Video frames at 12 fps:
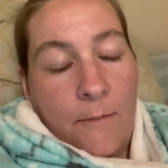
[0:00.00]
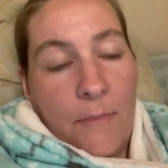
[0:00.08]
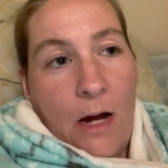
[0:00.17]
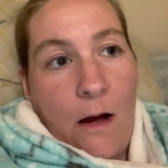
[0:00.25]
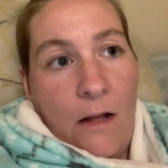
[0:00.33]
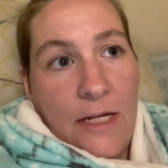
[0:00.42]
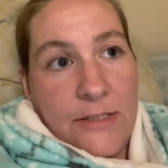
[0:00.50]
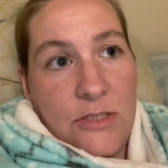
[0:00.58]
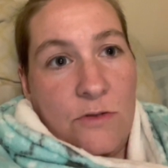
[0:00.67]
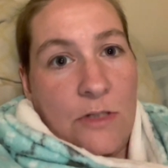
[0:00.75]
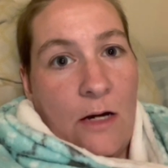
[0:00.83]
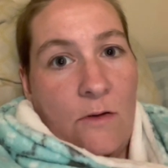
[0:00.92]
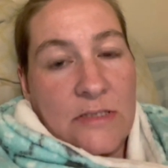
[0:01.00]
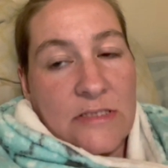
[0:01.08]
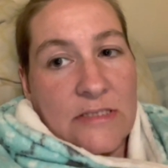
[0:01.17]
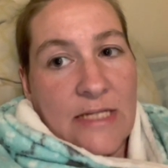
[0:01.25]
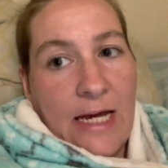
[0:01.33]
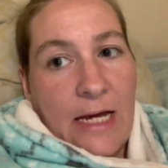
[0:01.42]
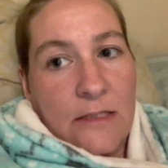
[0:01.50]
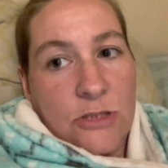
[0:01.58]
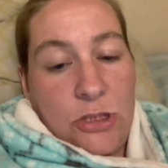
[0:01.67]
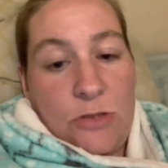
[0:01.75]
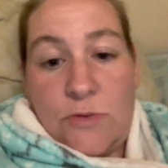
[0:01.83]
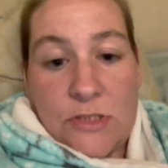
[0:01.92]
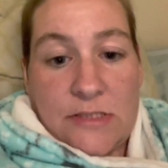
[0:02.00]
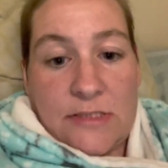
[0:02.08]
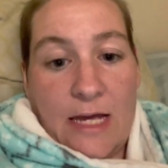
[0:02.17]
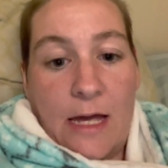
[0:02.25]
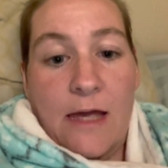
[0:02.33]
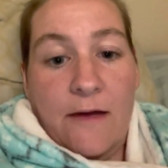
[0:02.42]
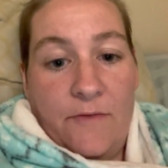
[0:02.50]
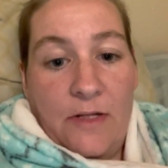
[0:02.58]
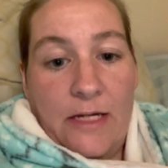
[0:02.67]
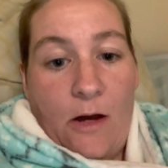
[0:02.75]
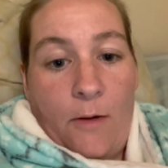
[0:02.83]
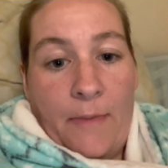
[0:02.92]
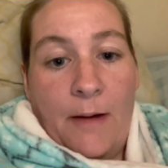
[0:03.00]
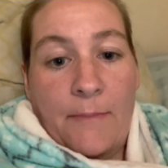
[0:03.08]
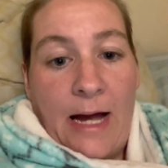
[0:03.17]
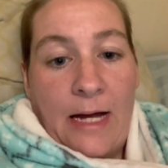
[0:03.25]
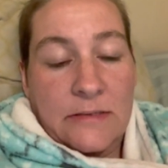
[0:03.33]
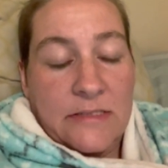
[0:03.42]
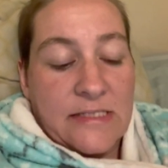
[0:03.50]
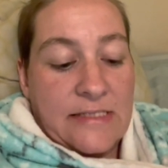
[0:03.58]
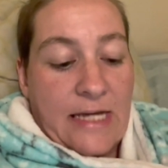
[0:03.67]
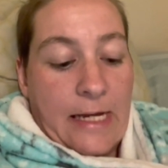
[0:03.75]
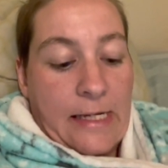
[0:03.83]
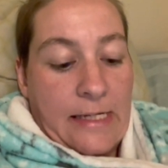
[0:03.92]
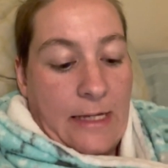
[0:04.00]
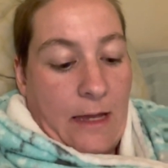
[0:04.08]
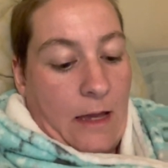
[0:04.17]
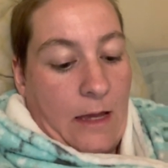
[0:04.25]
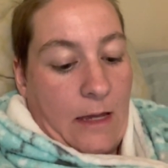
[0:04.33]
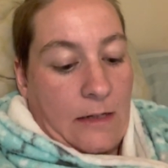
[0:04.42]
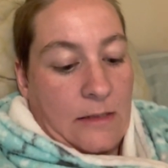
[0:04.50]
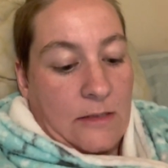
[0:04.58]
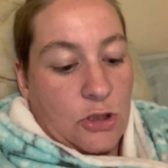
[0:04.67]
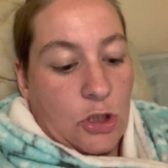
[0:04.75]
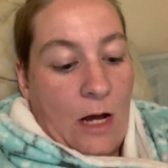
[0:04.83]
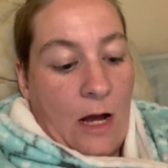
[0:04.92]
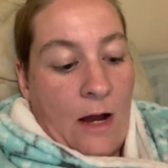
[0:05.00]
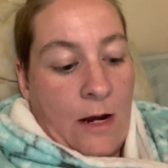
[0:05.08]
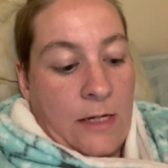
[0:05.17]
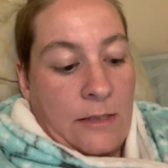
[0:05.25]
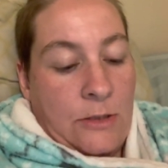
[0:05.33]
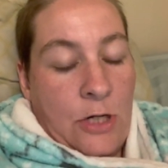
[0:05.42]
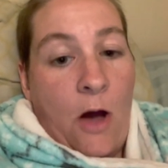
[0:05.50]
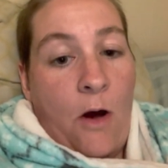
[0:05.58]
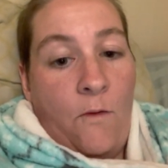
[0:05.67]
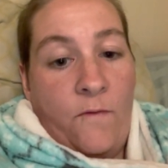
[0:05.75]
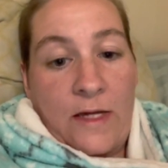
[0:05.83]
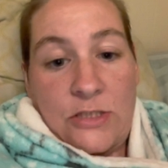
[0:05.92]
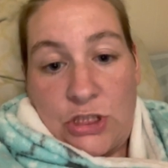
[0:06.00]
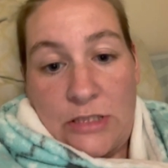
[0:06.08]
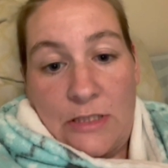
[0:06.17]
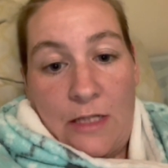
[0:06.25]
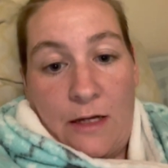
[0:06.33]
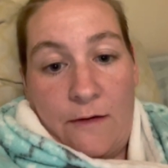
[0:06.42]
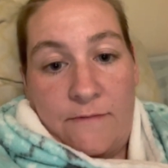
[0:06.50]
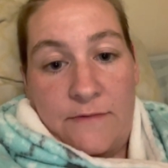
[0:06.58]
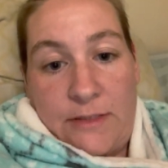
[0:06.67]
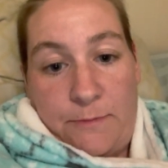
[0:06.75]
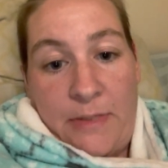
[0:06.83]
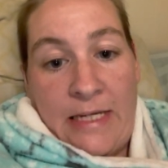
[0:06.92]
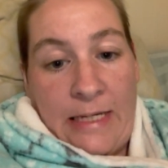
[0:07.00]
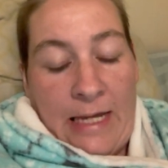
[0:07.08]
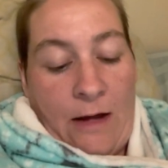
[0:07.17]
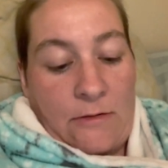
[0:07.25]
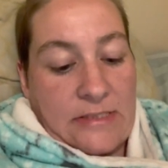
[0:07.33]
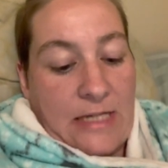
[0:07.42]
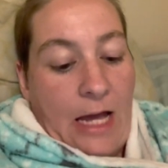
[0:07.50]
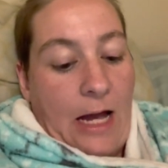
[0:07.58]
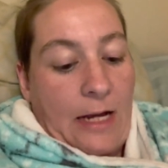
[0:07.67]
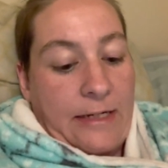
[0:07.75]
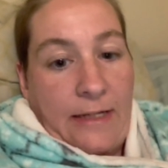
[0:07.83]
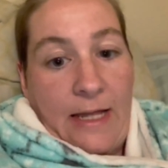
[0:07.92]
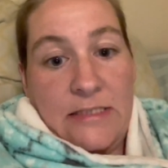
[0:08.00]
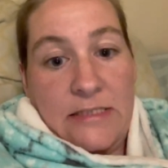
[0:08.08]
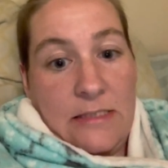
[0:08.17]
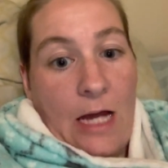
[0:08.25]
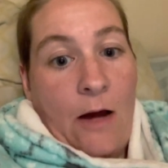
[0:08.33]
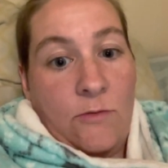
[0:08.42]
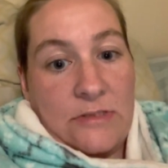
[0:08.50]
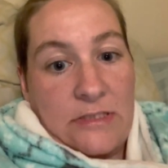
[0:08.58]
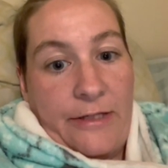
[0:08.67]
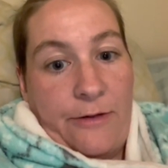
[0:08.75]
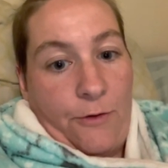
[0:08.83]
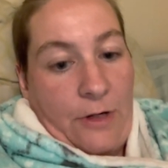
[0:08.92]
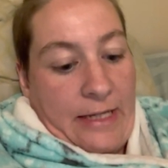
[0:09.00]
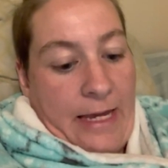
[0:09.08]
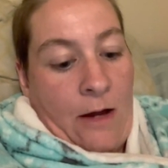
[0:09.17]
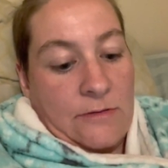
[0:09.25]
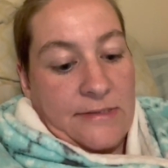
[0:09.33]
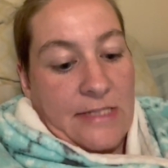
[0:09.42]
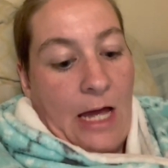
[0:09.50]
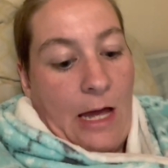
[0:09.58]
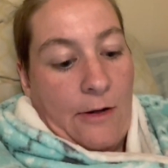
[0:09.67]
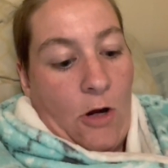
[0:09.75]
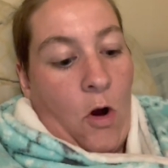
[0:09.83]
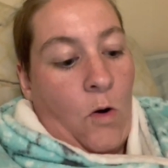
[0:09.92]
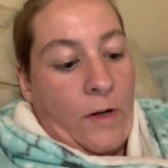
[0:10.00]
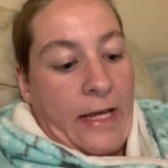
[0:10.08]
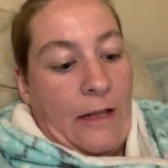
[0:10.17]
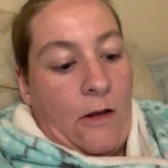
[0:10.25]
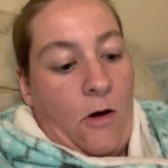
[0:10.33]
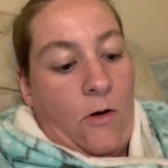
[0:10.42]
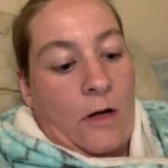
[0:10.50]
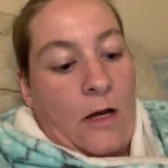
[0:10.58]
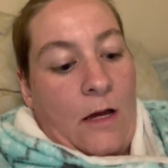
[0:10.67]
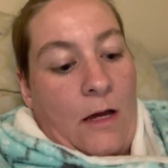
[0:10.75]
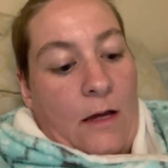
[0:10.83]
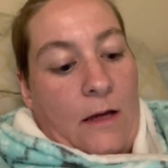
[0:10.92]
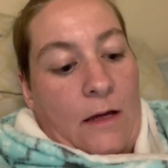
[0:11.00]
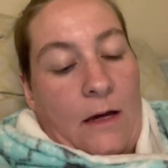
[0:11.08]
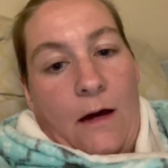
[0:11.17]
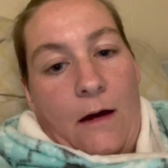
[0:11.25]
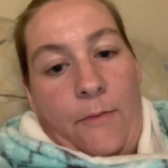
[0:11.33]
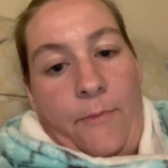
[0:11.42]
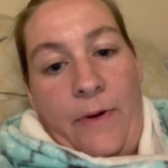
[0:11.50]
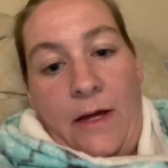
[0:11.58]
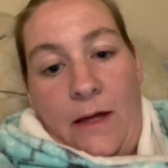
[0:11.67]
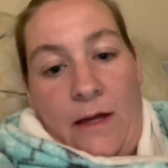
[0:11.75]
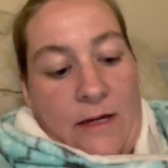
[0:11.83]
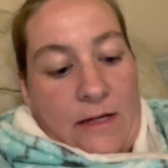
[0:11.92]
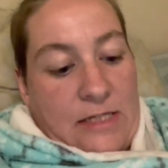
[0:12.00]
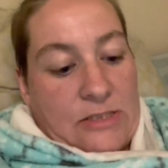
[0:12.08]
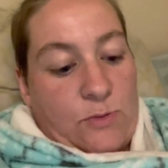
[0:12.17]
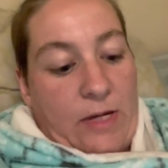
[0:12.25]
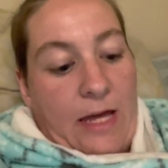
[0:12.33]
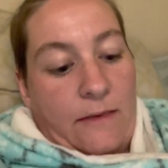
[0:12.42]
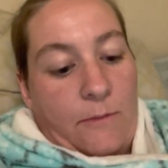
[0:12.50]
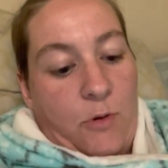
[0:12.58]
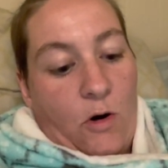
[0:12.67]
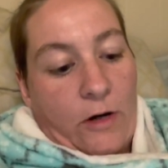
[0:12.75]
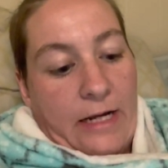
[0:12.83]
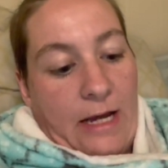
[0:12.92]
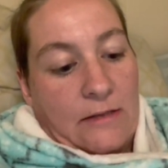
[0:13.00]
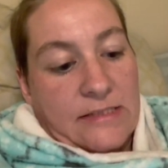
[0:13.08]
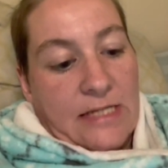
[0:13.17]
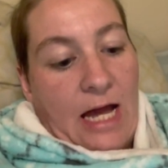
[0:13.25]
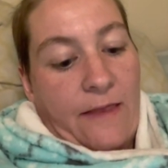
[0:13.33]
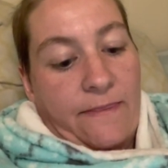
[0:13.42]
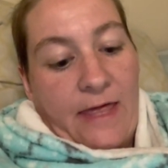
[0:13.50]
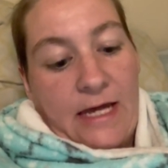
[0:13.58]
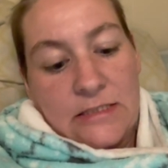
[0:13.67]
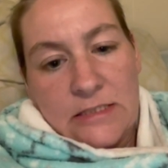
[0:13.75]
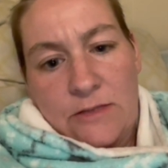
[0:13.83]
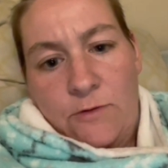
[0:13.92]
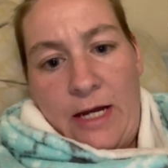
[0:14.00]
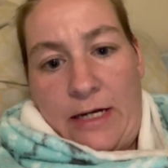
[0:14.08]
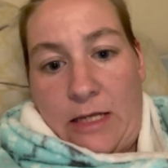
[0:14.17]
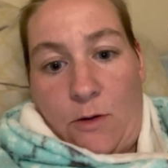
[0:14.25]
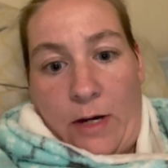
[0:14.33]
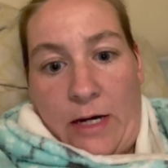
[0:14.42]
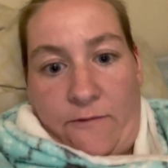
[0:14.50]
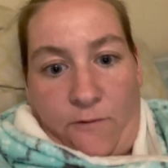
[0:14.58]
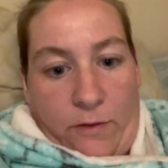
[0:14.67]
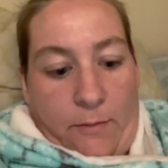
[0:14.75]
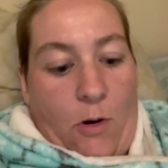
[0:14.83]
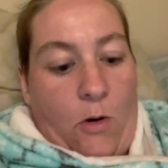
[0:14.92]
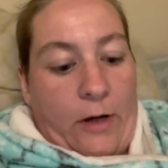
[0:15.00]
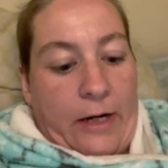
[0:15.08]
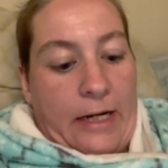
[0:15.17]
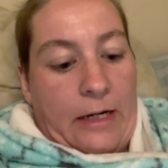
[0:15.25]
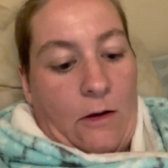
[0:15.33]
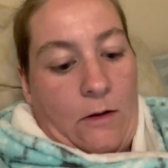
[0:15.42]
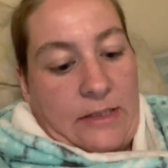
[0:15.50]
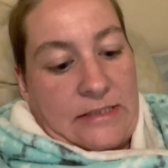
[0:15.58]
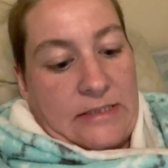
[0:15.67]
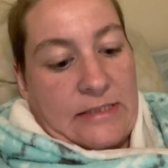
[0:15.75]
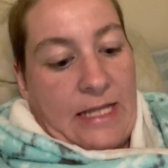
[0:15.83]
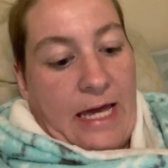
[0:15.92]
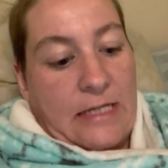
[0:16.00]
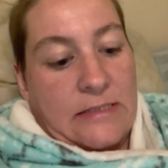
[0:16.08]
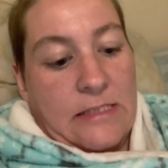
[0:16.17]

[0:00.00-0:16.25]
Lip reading: All I do know is that she was heavily on my mind today, and I know that she loved being outside, and I was literally outside all day long, because we had the party outside and things, and then we had to get ready for the party and all this and that.